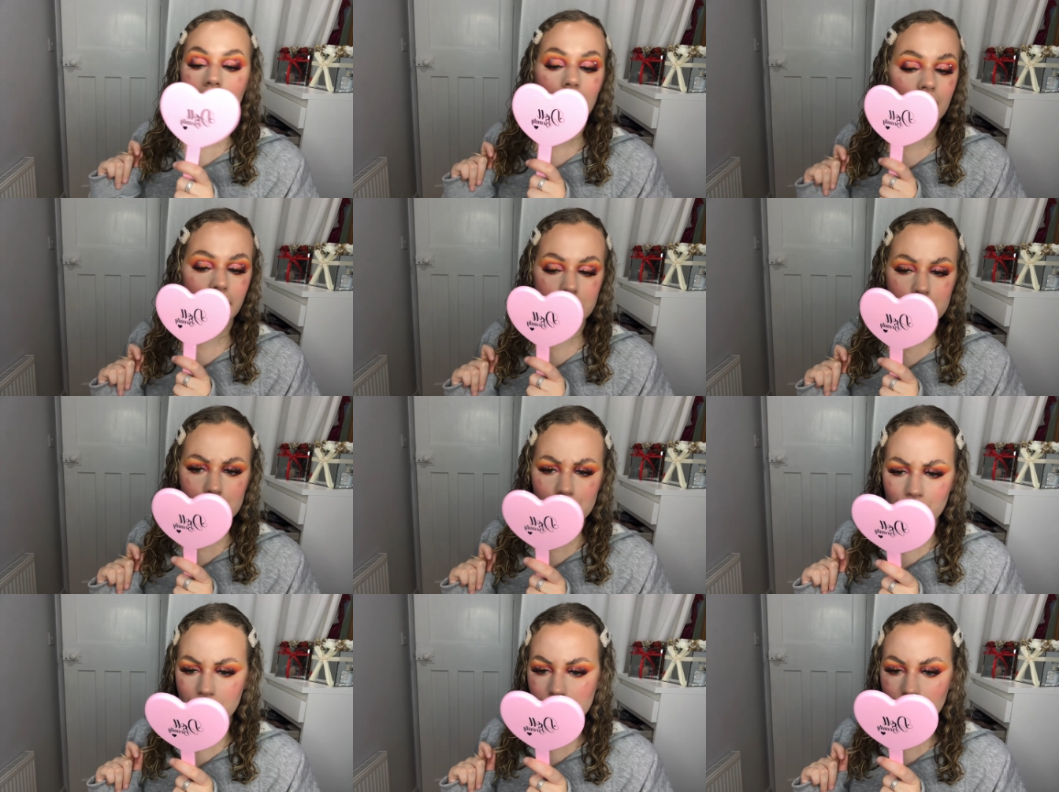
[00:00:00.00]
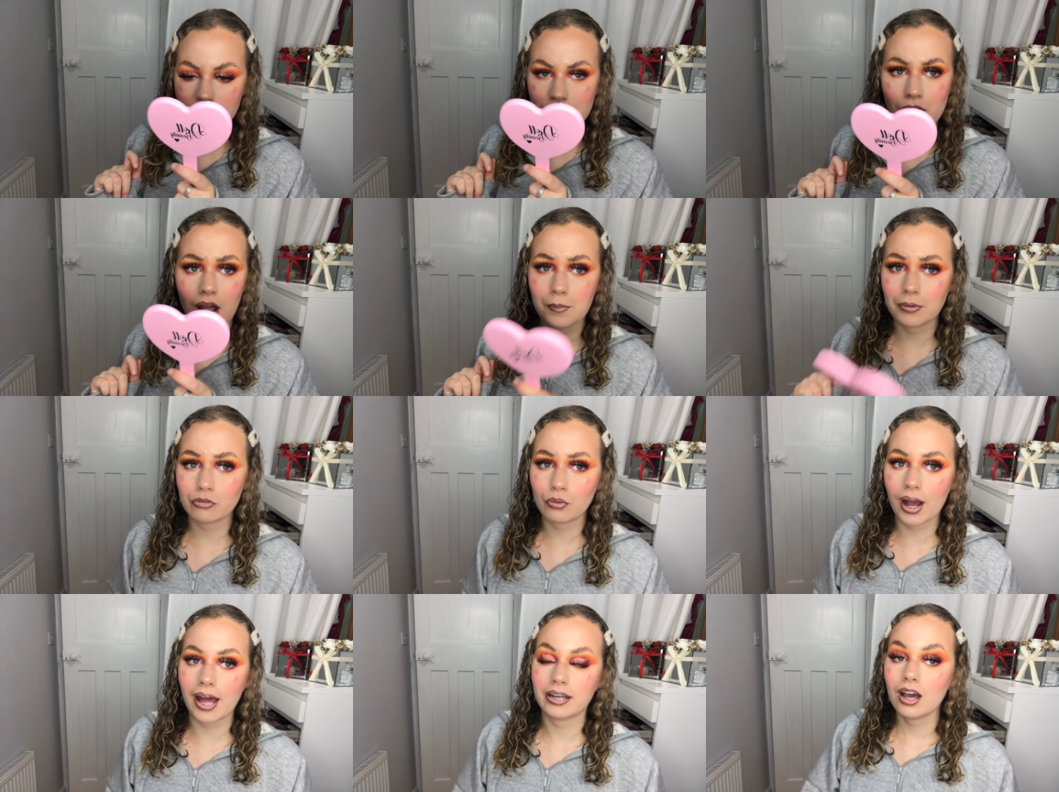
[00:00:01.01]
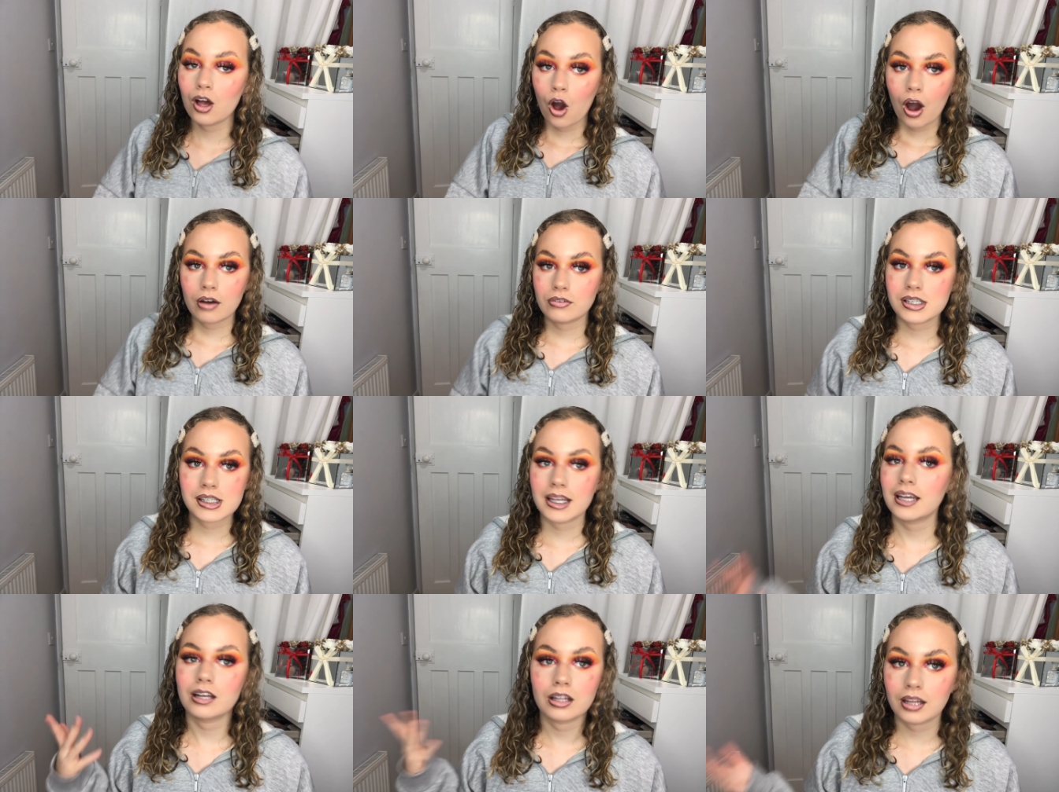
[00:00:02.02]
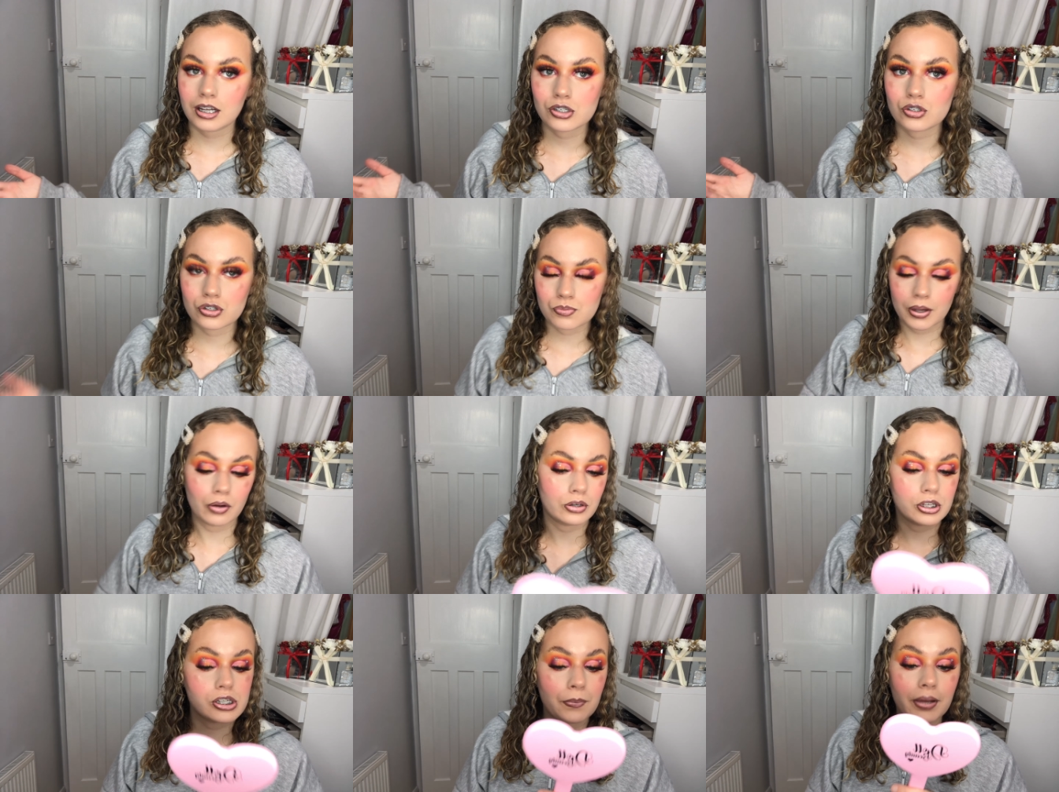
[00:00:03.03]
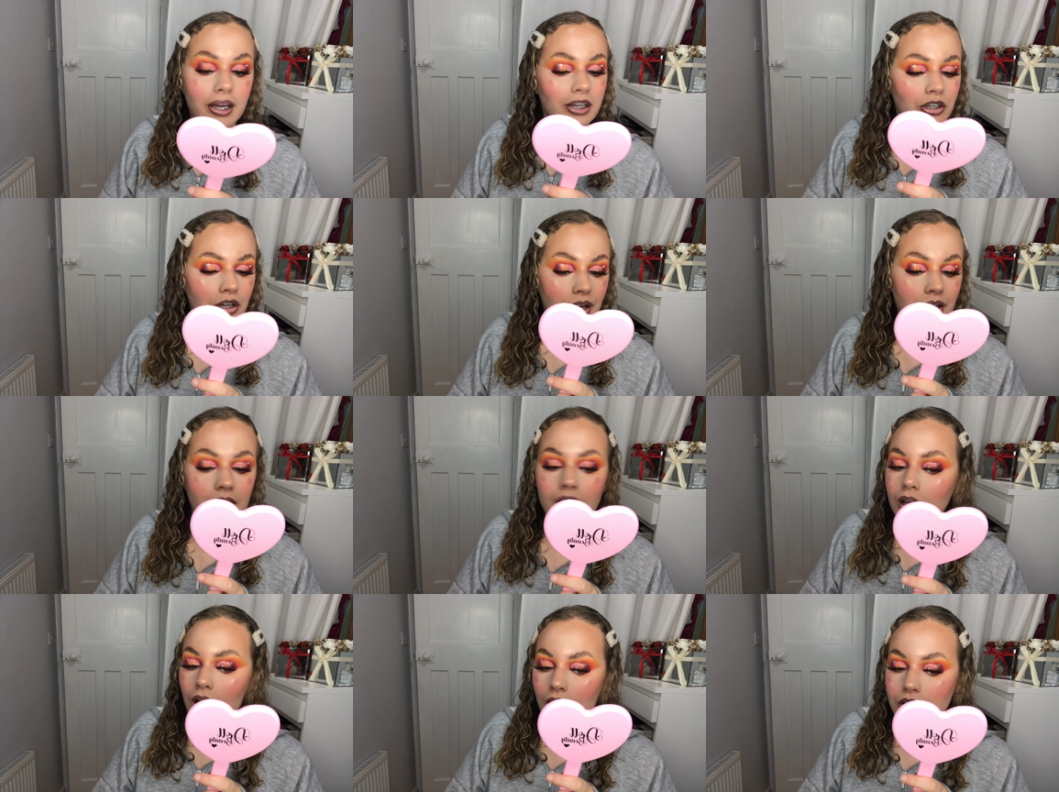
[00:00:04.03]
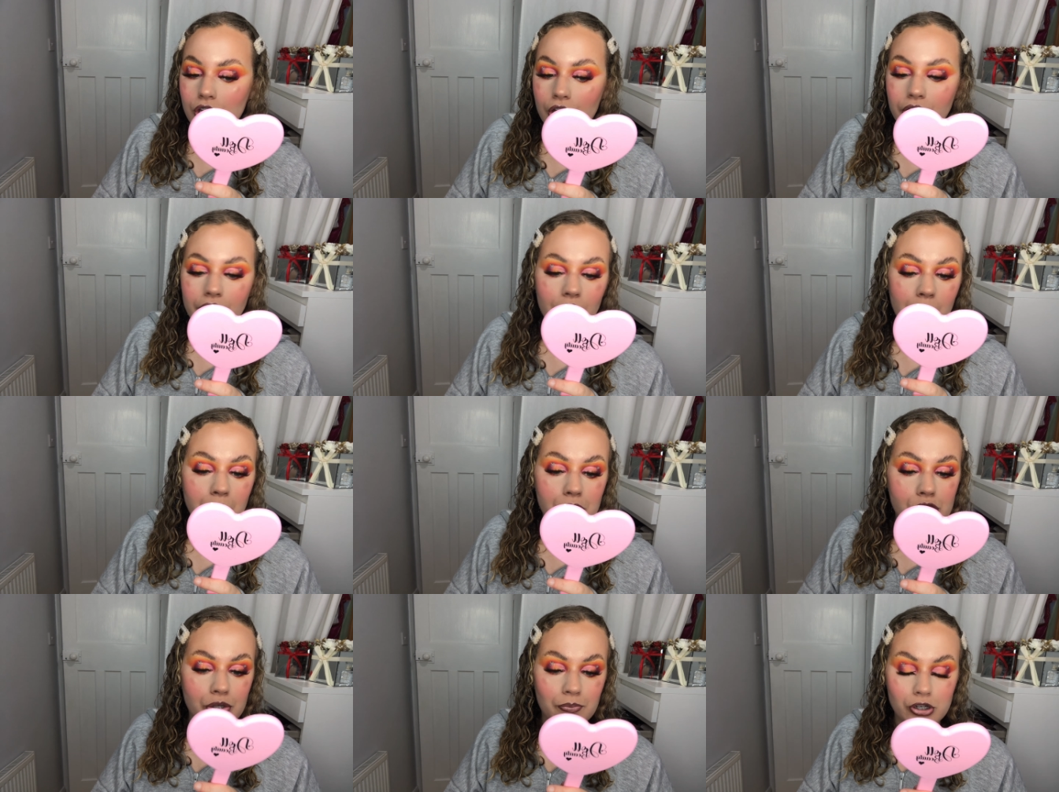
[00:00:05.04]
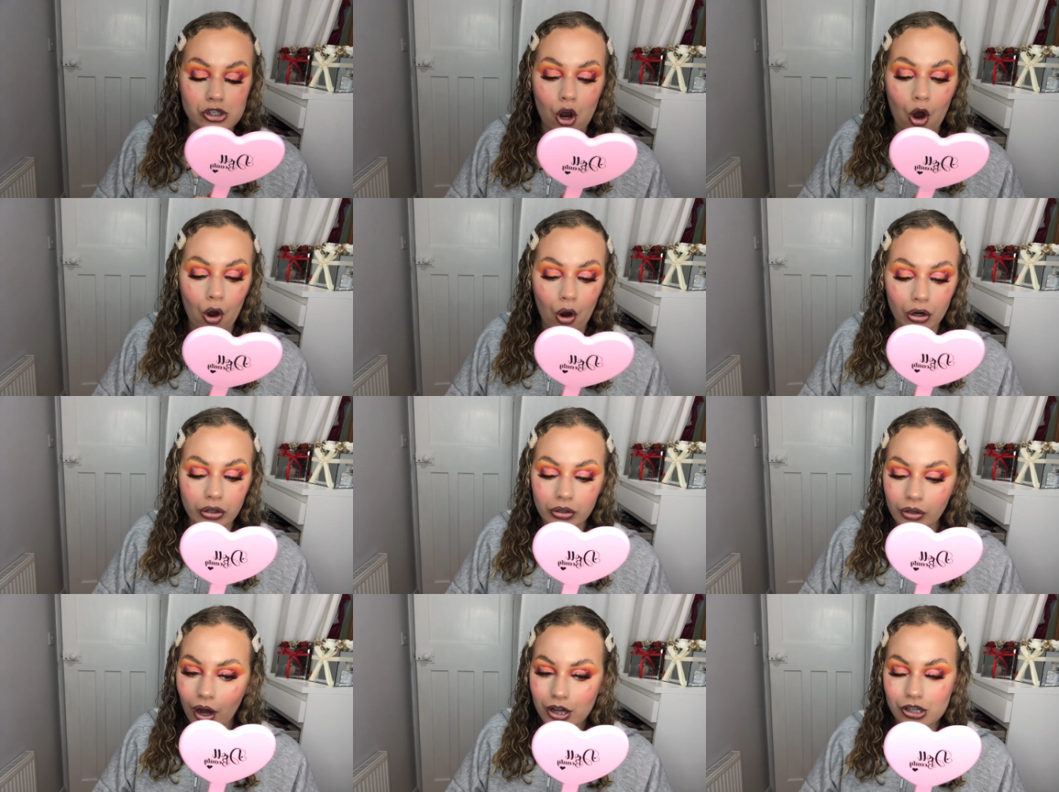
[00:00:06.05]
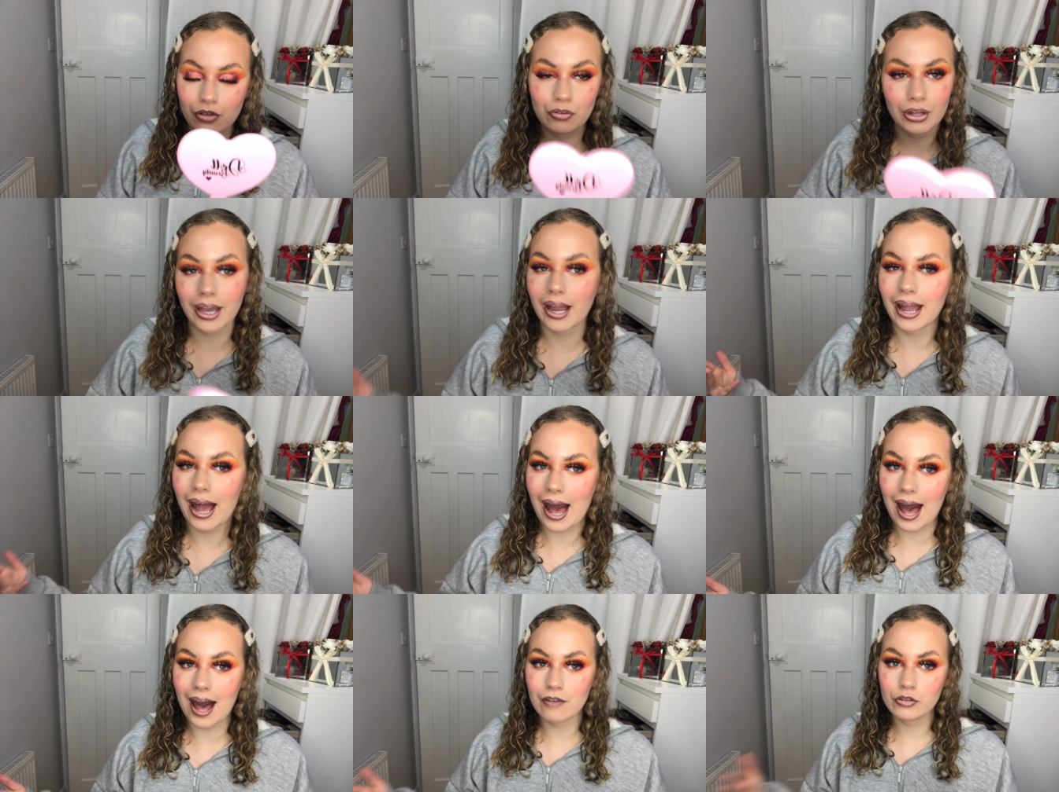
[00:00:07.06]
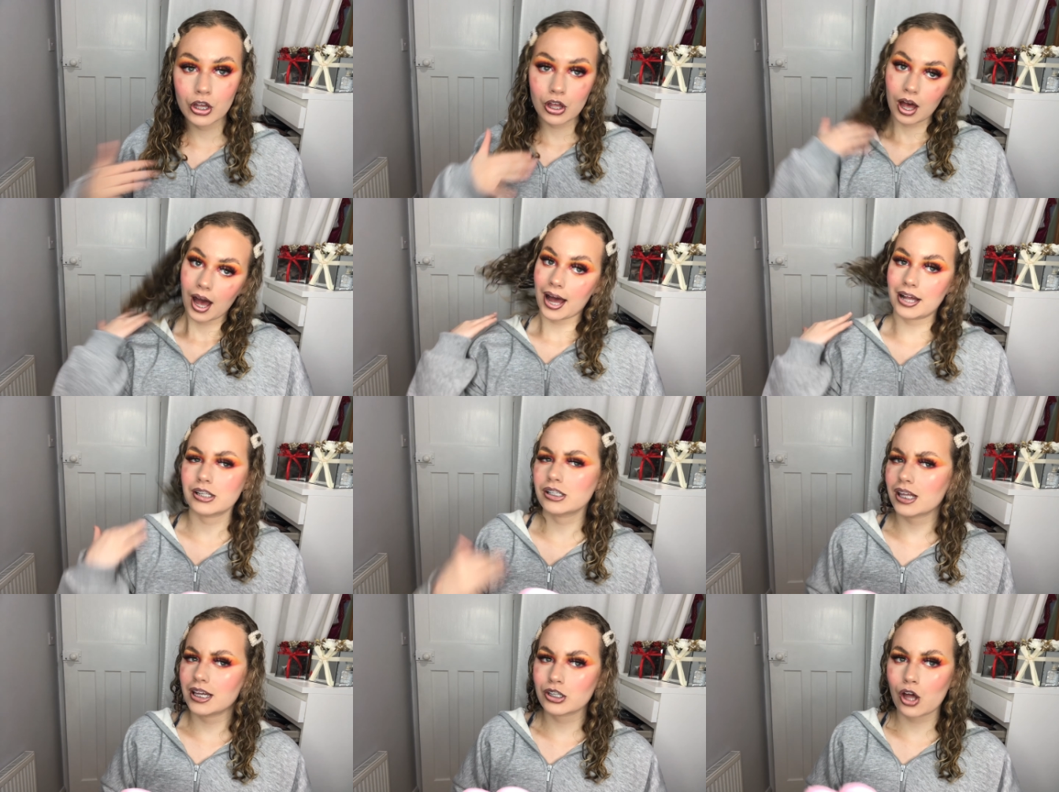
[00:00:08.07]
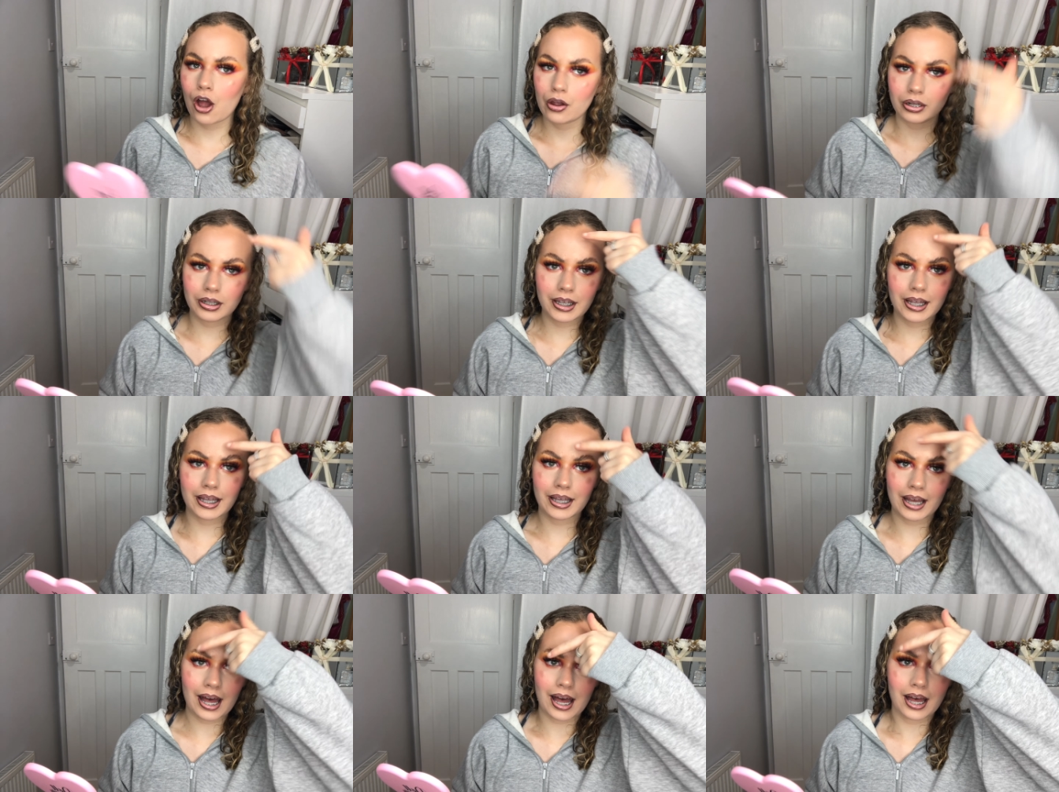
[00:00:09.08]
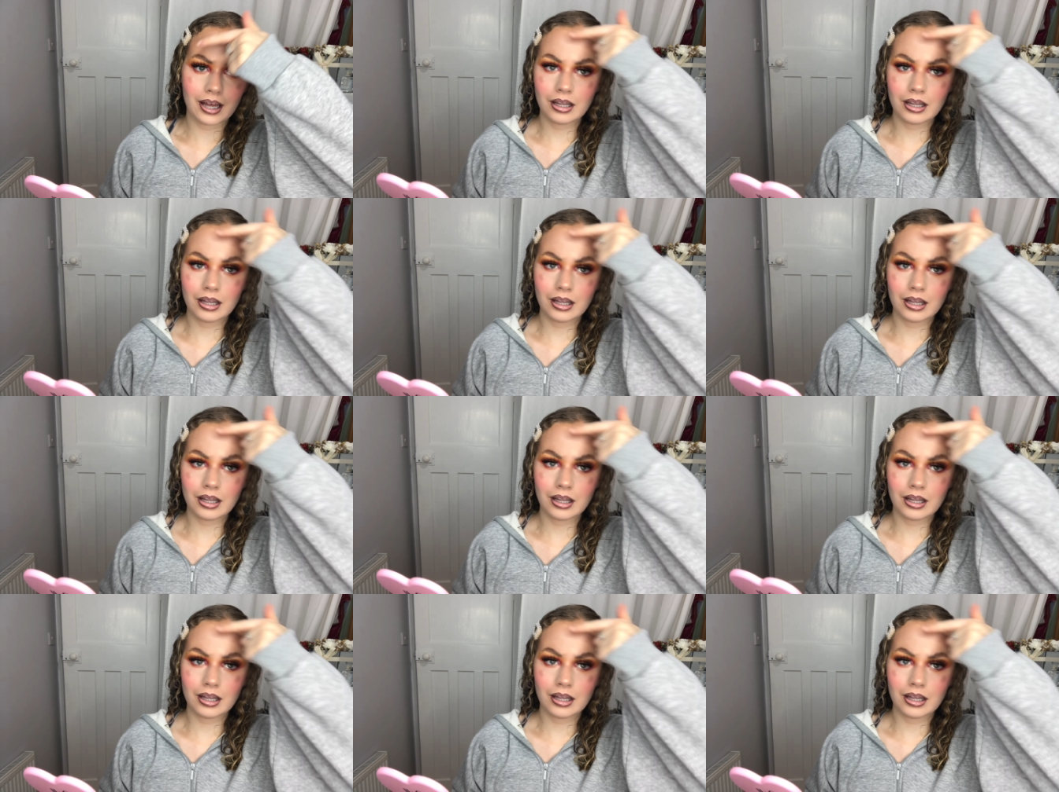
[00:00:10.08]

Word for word: it just feels really dry on my forehead. Obviously, that's just my honest opinion. I don't know if I've put too much on. I don't feel like I have. And it's only here.